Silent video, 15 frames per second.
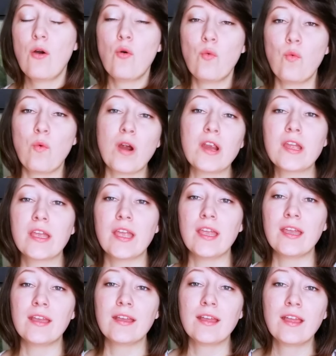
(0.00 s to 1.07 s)

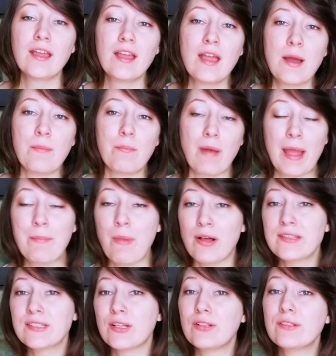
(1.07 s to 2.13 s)
working my
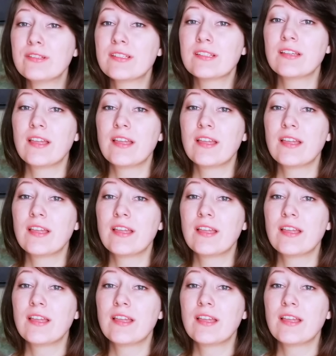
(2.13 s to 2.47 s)
muscles